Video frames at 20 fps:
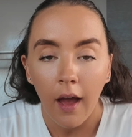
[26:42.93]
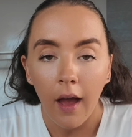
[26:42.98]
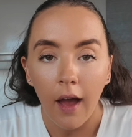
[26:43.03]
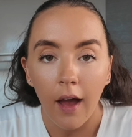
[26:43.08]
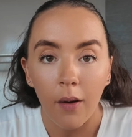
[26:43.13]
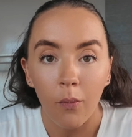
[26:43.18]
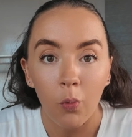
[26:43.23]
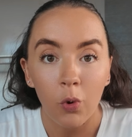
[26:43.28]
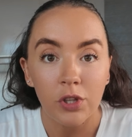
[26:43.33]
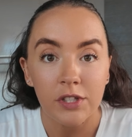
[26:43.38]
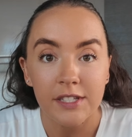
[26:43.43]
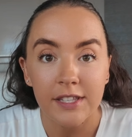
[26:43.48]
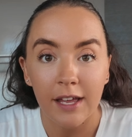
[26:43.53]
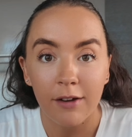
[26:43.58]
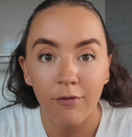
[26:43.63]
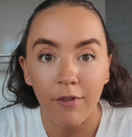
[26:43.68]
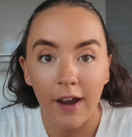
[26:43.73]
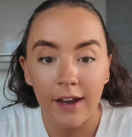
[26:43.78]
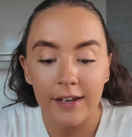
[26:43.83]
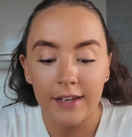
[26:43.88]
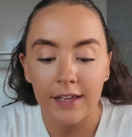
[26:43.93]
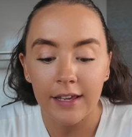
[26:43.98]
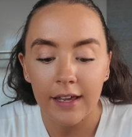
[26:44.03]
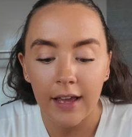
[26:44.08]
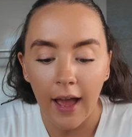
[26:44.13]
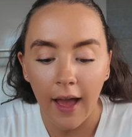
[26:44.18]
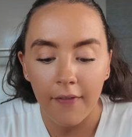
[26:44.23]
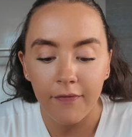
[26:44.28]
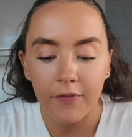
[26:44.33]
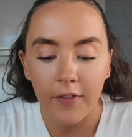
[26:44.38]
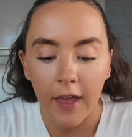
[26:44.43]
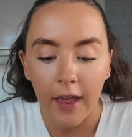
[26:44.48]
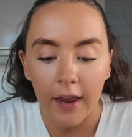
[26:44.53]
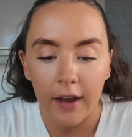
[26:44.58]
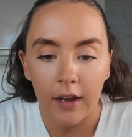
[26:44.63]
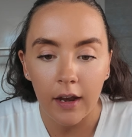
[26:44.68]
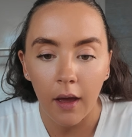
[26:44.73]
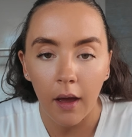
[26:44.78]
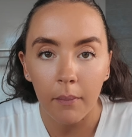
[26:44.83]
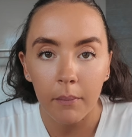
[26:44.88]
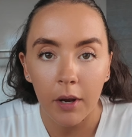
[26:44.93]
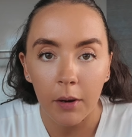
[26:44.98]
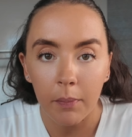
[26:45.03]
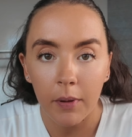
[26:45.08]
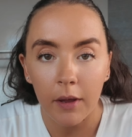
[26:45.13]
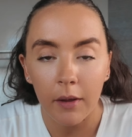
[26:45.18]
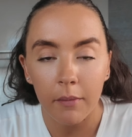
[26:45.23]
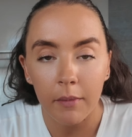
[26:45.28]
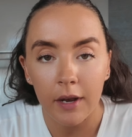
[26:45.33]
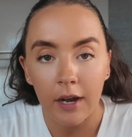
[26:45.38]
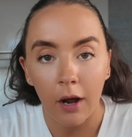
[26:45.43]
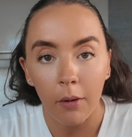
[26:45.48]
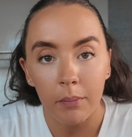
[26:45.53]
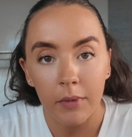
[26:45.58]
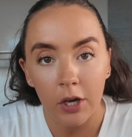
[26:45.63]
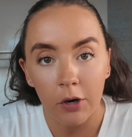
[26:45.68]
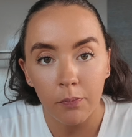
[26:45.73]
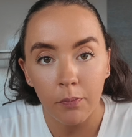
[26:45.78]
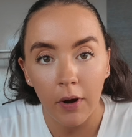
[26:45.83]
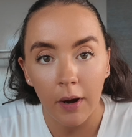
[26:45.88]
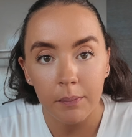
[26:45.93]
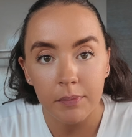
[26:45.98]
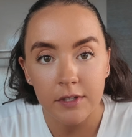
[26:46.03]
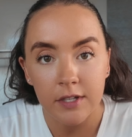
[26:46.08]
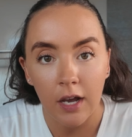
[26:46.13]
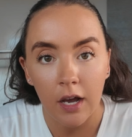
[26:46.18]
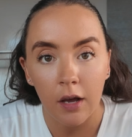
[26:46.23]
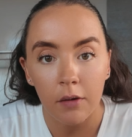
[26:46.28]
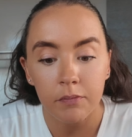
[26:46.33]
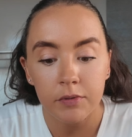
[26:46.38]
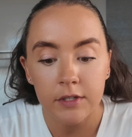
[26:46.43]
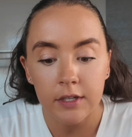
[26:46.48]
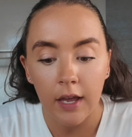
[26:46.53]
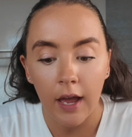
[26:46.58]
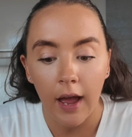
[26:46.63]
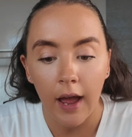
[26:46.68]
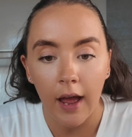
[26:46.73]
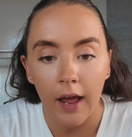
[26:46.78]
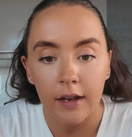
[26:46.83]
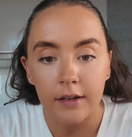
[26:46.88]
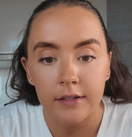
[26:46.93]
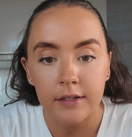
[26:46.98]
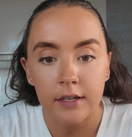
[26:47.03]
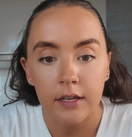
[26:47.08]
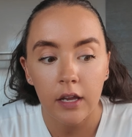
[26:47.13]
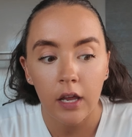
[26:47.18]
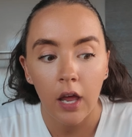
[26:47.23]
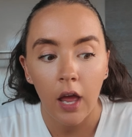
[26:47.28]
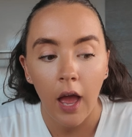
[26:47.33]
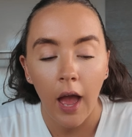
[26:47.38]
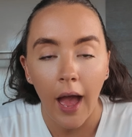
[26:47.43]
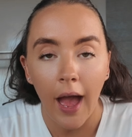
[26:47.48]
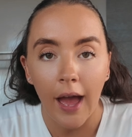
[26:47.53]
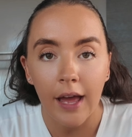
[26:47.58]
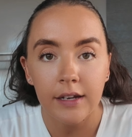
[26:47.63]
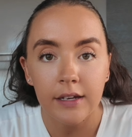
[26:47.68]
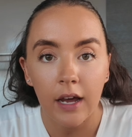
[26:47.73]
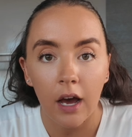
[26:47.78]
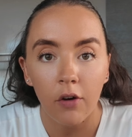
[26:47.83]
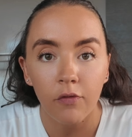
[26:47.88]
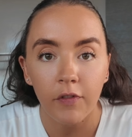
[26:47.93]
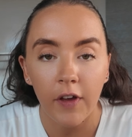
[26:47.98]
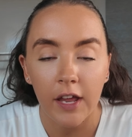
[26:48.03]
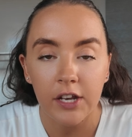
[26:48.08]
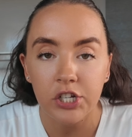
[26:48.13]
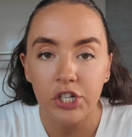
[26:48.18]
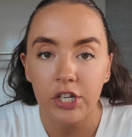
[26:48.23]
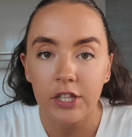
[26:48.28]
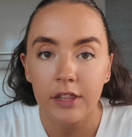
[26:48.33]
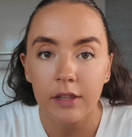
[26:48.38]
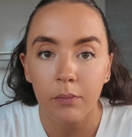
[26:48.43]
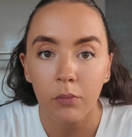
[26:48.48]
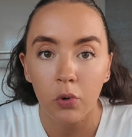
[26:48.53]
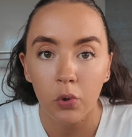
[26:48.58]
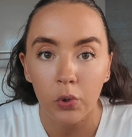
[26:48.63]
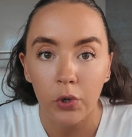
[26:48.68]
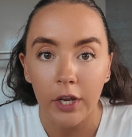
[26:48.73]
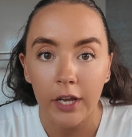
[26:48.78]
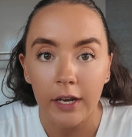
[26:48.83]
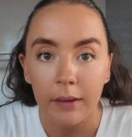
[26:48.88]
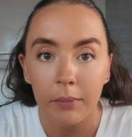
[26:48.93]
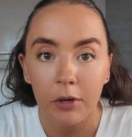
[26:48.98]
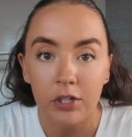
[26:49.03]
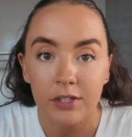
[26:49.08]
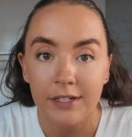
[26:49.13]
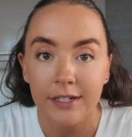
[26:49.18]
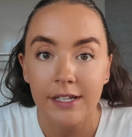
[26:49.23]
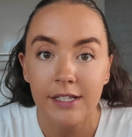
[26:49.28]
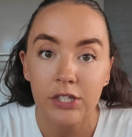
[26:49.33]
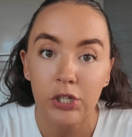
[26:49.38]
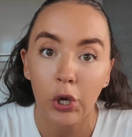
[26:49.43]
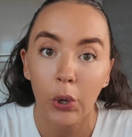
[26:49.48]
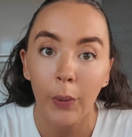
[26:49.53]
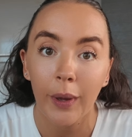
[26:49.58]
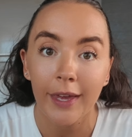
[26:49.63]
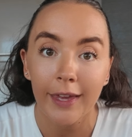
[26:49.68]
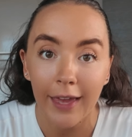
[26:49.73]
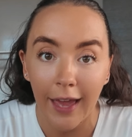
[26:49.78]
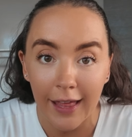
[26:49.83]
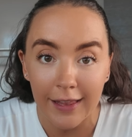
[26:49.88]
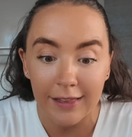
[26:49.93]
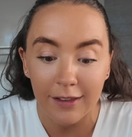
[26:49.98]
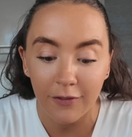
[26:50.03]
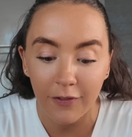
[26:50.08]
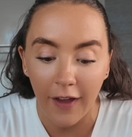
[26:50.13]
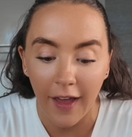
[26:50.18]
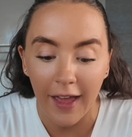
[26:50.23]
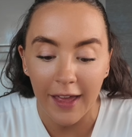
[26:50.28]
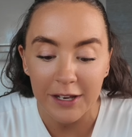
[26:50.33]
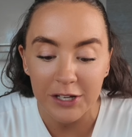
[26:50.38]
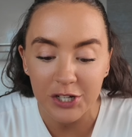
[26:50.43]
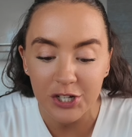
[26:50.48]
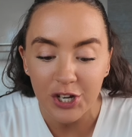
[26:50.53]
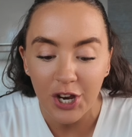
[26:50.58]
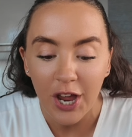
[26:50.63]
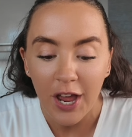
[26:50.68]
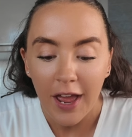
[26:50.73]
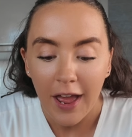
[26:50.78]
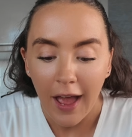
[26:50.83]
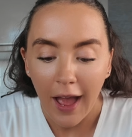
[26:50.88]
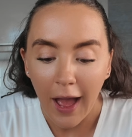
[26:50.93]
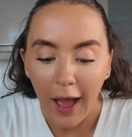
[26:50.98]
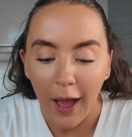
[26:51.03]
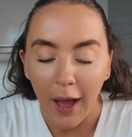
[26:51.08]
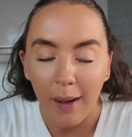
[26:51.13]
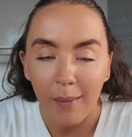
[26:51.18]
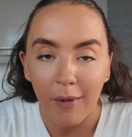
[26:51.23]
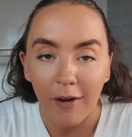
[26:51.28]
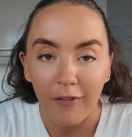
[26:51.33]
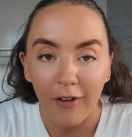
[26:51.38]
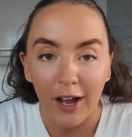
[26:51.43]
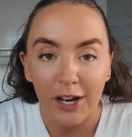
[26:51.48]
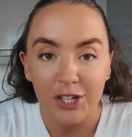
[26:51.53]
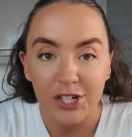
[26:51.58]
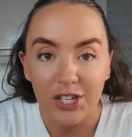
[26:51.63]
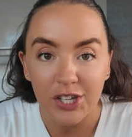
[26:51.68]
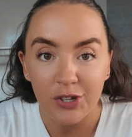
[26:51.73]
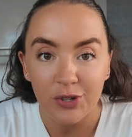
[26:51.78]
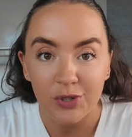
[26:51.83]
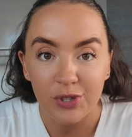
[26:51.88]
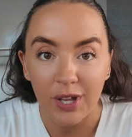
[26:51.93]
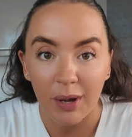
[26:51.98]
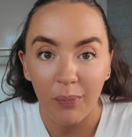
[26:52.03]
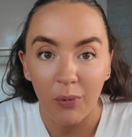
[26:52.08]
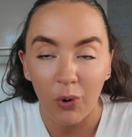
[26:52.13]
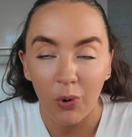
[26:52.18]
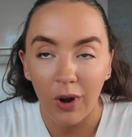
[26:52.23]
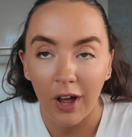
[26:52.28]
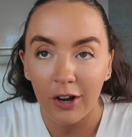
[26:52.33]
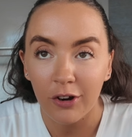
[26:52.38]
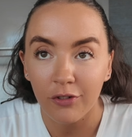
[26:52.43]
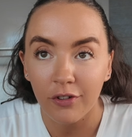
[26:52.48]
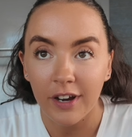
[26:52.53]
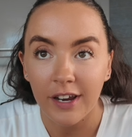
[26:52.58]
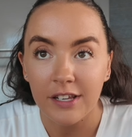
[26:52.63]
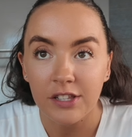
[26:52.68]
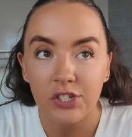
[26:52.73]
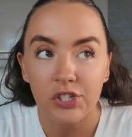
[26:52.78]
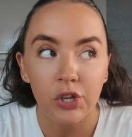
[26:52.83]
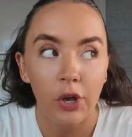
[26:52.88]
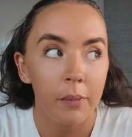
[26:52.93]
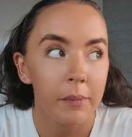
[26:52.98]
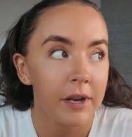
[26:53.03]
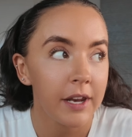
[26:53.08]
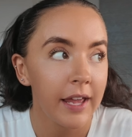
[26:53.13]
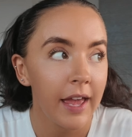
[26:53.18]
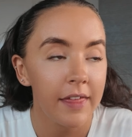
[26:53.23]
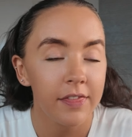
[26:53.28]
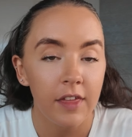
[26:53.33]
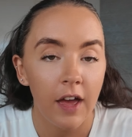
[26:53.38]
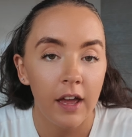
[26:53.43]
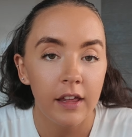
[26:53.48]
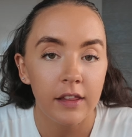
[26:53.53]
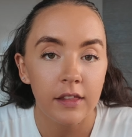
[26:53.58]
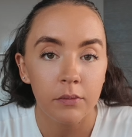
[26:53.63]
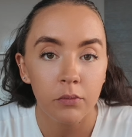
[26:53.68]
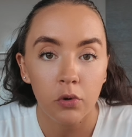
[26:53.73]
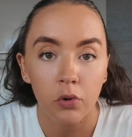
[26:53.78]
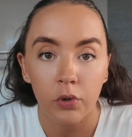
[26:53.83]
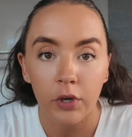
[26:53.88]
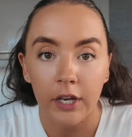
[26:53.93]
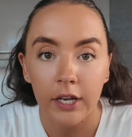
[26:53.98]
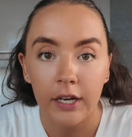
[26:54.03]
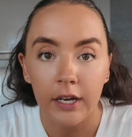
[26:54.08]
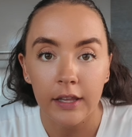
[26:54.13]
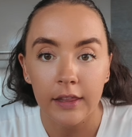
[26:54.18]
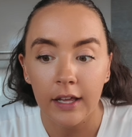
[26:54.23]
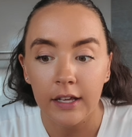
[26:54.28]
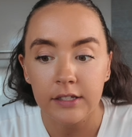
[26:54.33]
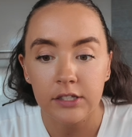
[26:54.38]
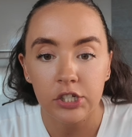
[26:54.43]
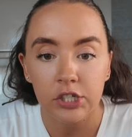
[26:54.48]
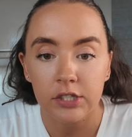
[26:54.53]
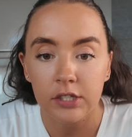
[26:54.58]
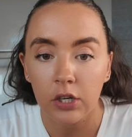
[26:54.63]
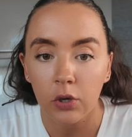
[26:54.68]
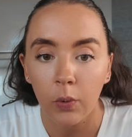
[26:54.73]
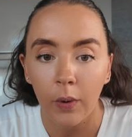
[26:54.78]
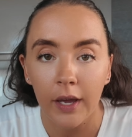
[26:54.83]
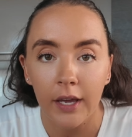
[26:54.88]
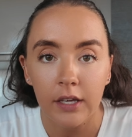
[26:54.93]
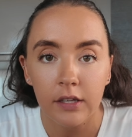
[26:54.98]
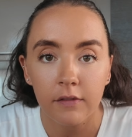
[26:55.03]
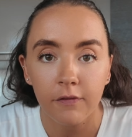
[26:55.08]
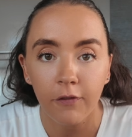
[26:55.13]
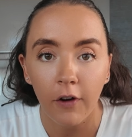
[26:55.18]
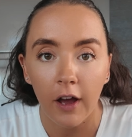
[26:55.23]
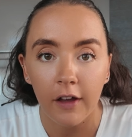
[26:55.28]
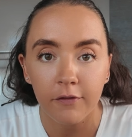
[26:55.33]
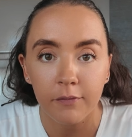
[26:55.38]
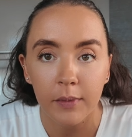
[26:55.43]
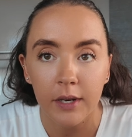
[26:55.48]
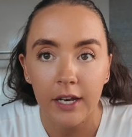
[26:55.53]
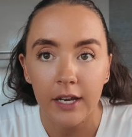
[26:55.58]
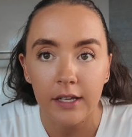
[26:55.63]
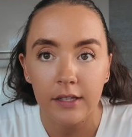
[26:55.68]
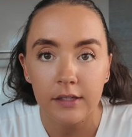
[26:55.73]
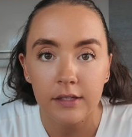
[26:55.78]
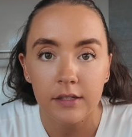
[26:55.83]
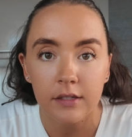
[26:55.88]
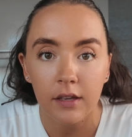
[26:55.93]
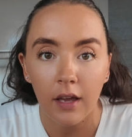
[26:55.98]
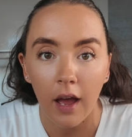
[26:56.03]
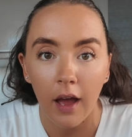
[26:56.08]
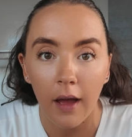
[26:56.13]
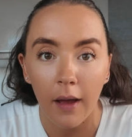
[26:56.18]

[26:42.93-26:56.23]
once they're ready, and then I'm going to put them in our meal prep tubs and add our veg in the morning, because I need to go and get the veg. I've actually used up all our greens, so I'm going to get that in the morning, and that's just a quick 5 minutes